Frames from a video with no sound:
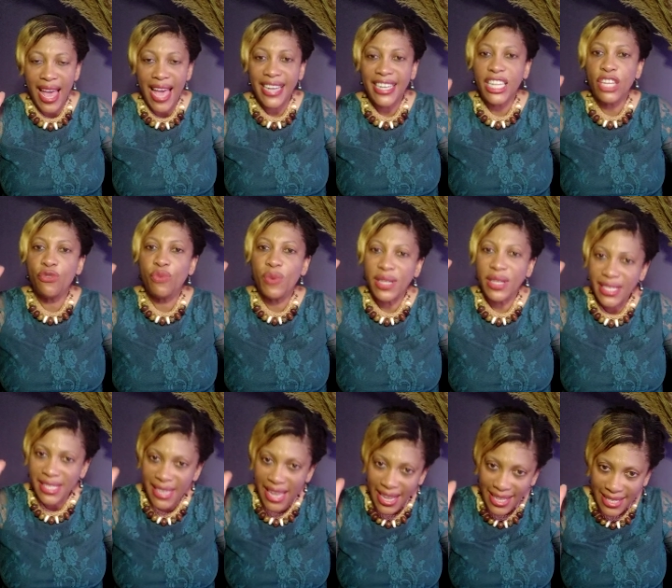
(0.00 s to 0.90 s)
and
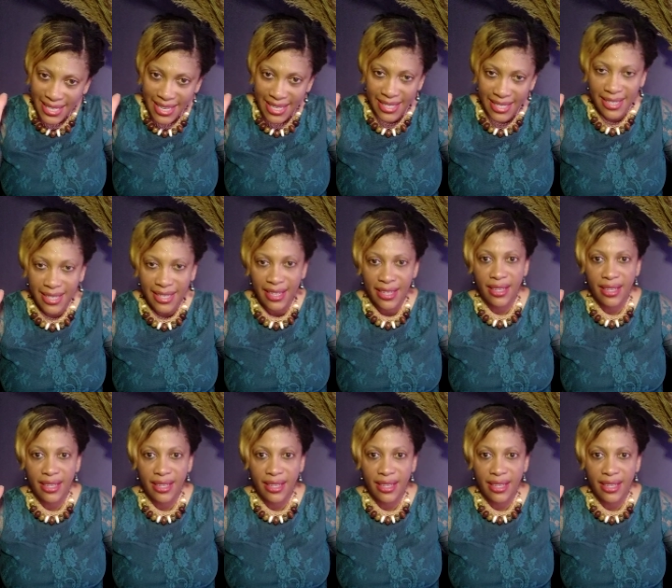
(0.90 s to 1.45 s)
irritated,